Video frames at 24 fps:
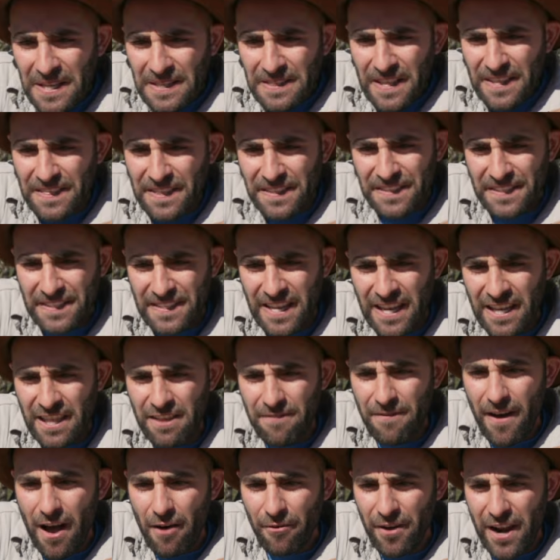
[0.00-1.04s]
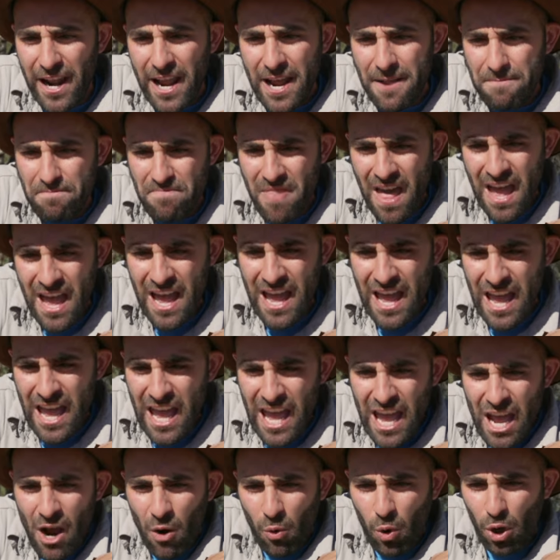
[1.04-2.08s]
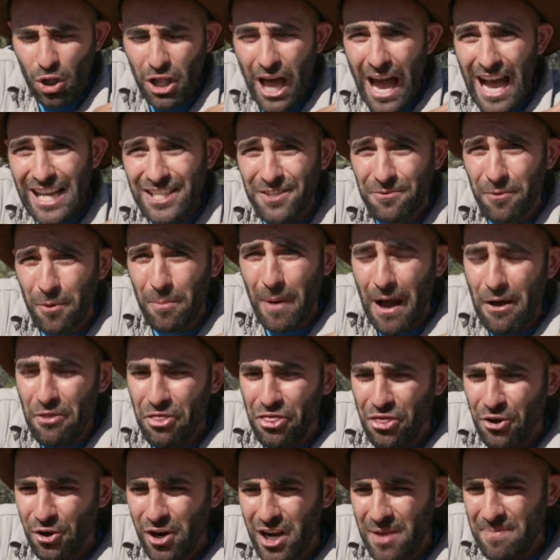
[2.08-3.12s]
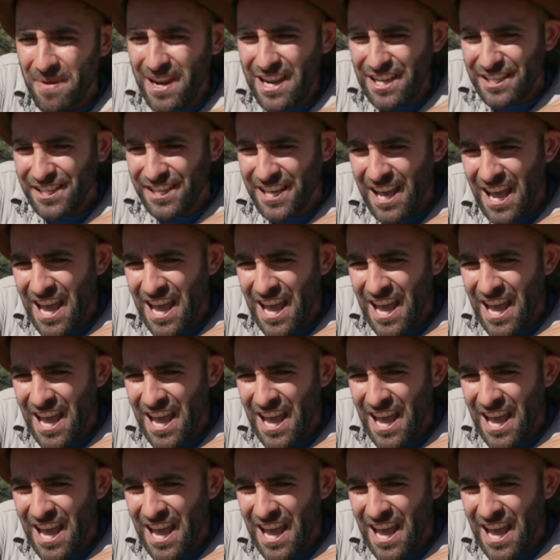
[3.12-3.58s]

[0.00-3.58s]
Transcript: that the sting of the velvet ant will last for about 30 minutes.